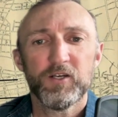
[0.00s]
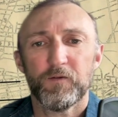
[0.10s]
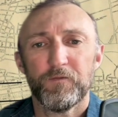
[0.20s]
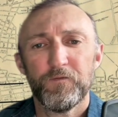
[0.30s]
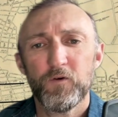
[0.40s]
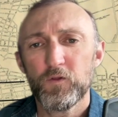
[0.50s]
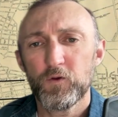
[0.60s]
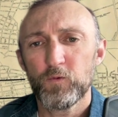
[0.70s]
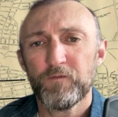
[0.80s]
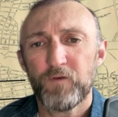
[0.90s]
to
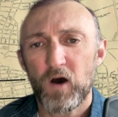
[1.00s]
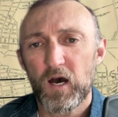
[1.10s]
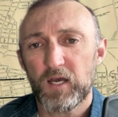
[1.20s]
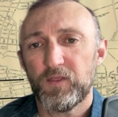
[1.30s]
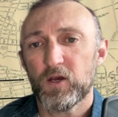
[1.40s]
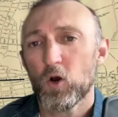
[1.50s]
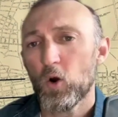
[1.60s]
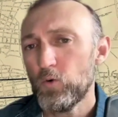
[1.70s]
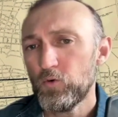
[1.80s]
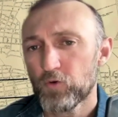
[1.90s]
further refine their
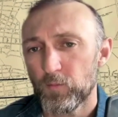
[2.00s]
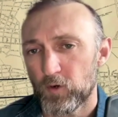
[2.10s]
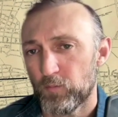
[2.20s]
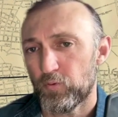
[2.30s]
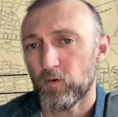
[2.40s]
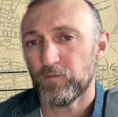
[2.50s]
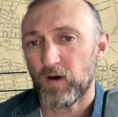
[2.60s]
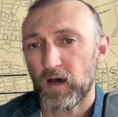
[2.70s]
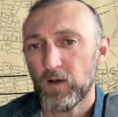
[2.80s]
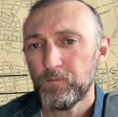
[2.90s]
own criminal
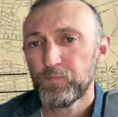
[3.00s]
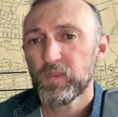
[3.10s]
profile,